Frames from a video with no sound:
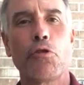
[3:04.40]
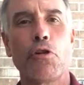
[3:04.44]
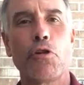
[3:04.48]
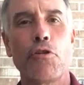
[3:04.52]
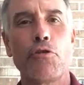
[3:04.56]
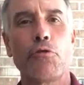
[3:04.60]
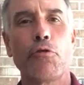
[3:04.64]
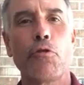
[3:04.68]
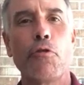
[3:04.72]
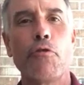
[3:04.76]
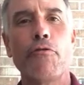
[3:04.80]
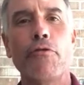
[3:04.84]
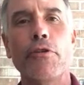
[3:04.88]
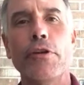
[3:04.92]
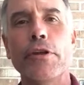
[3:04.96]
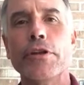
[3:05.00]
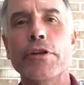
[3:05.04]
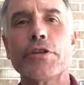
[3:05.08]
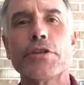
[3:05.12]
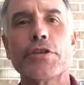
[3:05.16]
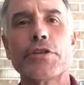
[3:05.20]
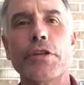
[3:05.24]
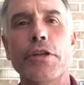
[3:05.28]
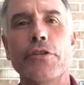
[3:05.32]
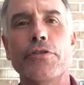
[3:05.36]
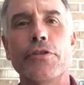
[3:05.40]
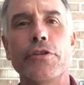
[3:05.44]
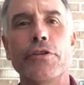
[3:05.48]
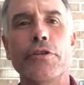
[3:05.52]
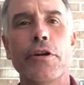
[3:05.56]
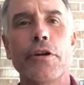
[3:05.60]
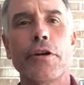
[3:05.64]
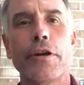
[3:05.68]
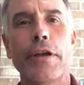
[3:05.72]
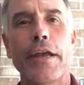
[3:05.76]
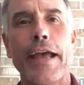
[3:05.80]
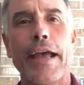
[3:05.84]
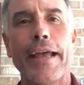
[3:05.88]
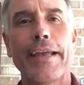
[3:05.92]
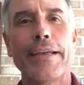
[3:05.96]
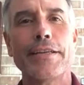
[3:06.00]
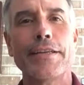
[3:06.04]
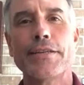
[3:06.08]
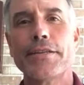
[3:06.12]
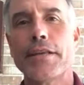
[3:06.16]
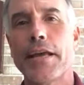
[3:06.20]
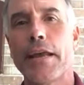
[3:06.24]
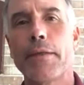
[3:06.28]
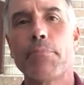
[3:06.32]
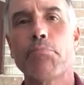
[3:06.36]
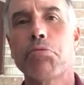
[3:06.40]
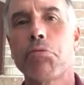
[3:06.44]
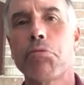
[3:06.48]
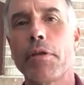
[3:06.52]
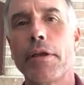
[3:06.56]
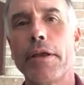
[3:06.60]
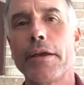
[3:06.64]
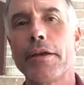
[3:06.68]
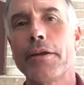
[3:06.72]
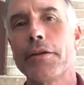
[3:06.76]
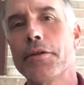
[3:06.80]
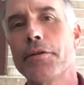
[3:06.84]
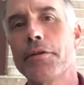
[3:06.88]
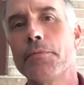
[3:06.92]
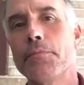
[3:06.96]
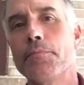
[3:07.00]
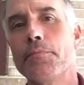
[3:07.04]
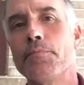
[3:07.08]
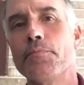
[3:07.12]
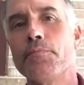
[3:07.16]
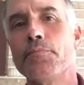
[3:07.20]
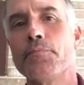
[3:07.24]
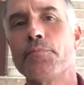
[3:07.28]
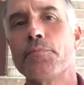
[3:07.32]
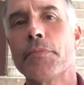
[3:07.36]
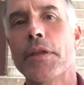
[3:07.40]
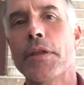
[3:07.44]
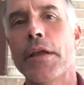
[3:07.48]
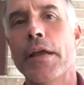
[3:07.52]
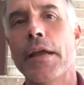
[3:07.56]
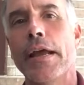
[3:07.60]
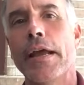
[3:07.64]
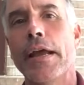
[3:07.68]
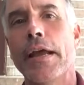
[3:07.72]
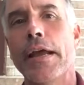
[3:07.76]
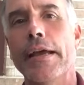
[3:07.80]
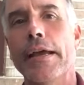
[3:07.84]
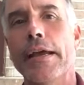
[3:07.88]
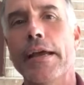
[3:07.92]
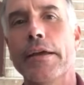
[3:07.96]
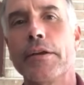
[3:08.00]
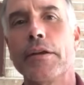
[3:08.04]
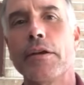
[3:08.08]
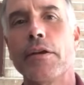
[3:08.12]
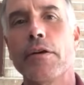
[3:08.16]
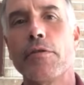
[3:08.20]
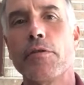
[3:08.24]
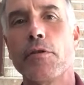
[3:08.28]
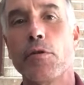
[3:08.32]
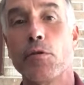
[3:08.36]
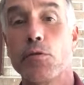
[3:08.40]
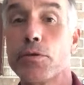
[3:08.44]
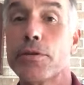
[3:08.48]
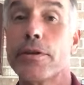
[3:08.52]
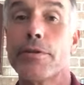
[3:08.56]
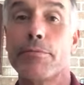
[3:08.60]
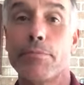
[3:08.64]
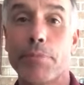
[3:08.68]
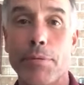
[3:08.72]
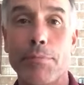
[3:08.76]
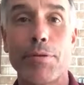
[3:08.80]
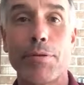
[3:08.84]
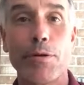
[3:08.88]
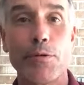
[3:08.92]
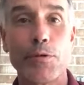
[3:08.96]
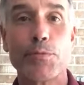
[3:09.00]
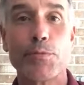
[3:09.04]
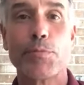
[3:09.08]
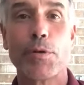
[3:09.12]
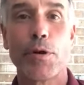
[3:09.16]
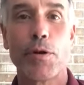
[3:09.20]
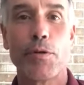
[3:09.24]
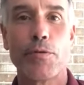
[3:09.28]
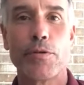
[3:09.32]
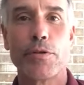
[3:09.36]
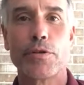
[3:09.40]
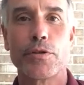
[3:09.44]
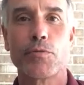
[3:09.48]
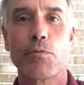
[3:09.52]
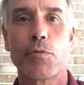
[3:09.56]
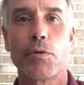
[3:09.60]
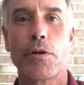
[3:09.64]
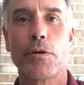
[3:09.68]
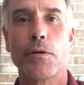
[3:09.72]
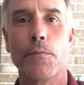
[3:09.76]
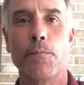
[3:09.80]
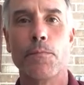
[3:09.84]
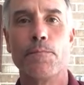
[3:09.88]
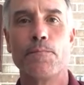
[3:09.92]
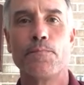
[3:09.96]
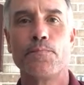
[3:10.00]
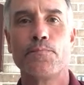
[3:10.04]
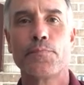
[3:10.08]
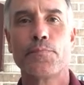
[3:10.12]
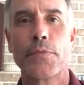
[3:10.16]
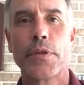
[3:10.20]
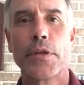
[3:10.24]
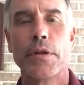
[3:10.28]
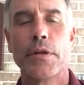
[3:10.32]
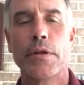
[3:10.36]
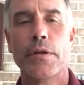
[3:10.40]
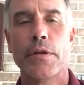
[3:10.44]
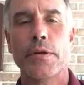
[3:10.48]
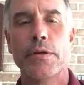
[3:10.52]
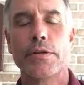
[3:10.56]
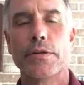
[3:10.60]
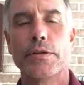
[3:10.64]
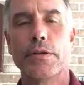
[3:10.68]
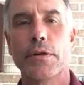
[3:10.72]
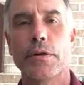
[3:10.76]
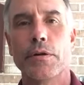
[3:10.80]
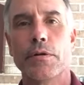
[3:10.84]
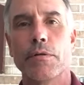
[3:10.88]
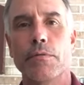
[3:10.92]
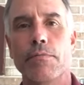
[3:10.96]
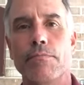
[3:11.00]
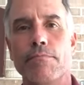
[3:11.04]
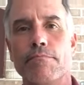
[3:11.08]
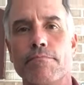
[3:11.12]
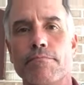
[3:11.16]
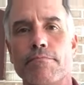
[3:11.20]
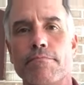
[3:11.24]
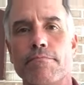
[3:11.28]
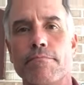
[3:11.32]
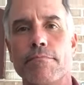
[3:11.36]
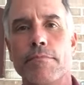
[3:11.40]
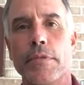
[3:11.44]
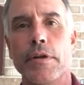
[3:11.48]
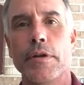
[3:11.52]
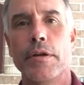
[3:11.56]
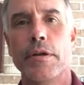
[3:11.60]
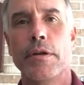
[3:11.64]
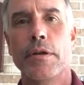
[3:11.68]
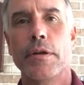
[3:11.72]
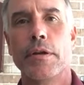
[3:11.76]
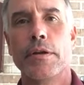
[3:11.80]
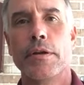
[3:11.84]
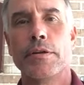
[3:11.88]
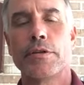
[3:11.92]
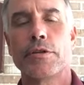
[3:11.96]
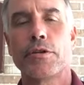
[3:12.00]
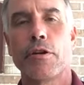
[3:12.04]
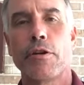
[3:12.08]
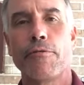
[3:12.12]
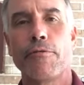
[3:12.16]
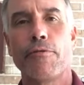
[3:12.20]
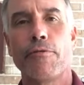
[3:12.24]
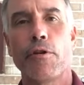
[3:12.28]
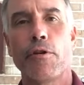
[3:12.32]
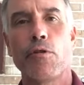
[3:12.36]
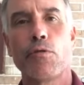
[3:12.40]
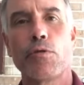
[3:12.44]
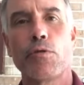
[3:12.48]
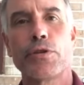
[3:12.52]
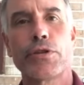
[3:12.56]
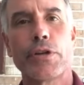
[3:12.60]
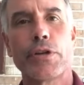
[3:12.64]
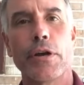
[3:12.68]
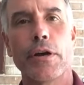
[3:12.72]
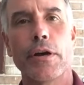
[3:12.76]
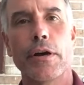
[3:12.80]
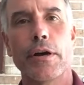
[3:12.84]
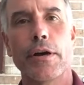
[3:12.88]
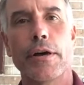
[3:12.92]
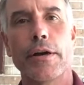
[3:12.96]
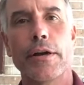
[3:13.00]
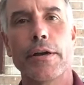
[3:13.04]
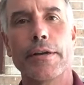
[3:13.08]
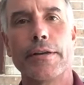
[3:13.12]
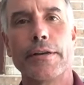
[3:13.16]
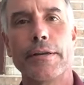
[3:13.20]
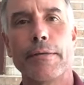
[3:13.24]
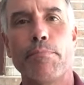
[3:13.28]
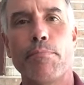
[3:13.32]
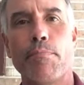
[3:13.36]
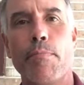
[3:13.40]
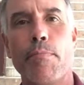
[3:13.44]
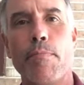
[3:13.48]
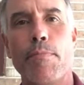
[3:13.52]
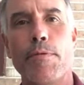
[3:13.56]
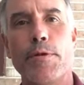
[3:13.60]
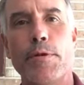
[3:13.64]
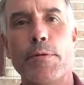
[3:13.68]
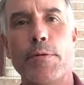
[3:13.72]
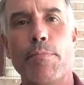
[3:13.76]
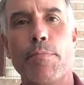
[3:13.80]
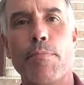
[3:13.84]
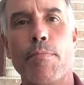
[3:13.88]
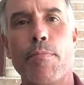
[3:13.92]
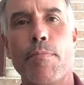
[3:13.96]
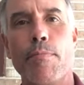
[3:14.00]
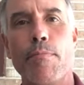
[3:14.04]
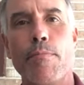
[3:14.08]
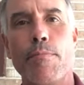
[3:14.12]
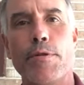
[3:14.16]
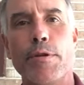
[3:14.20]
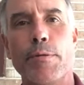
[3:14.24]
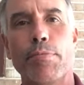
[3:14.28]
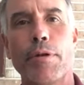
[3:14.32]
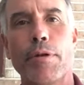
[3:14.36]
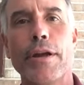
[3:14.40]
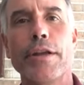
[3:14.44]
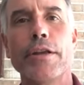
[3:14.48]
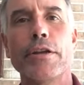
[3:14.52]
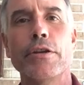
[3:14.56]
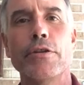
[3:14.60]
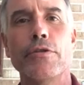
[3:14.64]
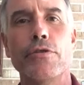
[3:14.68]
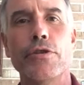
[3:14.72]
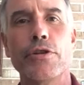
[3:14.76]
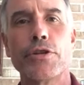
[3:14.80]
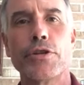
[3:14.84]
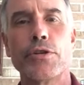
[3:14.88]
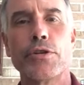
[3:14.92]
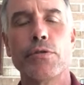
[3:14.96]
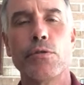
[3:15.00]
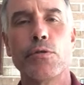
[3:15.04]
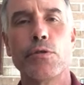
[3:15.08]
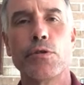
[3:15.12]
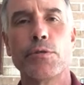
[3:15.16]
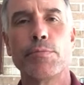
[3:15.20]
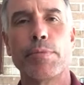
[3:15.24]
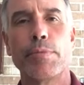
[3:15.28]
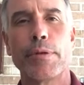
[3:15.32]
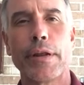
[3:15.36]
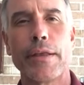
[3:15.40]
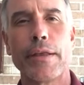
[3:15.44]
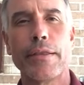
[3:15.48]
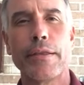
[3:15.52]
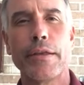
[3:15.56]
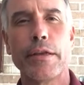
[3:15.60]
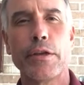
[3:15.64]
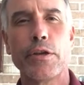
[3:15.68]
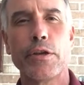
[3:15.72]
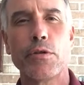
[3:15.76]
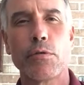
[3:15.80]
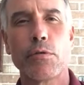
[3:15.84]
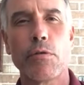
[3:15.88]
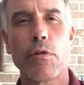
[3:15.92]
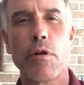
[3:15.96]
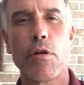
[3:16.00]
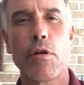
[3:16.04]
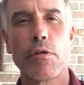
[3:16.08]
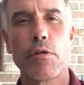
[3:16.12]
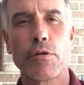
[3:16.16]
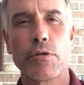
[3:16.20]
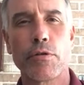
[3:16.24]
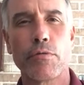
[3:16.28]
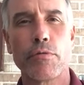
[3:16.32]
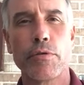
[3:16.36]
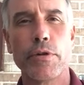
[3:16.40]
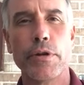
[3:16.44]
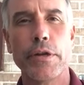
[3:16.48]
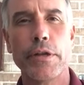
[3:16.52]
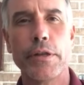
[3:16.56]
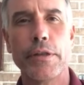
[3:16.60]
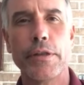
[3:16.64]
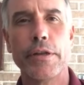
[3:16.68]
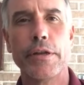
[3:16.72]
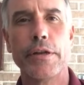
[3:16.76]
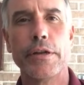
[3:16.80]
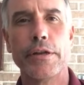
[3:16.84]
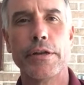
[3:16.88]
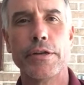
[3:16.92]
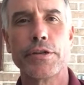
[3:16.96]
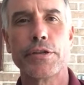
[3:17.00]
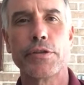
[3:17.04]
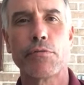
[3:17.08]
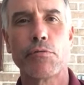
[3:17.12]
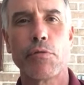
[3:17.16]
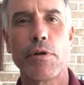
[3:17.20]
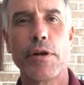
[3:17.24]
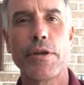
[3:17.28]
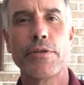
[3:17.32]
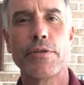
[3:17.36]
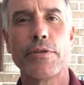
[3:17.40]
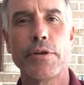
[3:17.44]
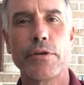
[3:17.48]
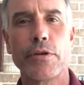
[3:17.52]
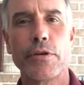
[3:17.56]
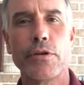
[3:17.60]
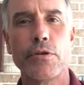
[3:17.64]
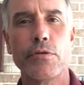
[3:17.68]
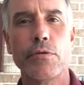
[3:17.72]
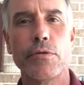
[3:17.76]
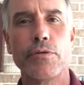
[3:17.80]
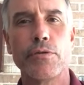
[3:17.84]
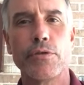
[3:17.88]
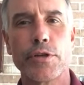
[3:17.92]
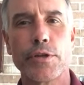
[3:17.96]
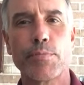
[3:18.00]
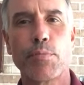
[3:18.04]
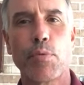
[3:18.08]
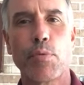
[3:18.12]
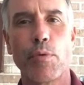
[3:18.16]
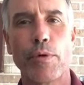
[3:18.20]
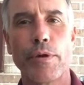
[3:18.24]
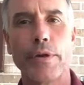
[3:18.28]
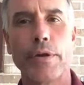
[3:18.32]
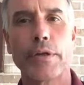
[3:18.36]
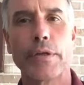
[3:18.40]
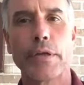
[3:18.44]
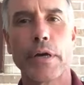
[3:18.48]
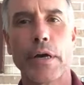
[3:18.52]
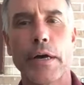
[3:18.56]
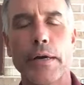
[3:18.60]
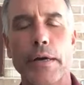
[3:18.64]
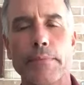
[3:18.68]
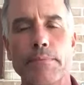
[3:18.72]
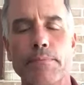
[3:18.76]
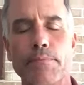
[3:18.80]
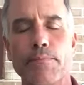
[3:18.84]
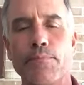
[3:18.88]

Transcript: other events that the young Aggies had planned, and those have been postponed as well. So sorry, folks, to bring you this news, but I think you'll all agree that it's the right thing to do at this point in time.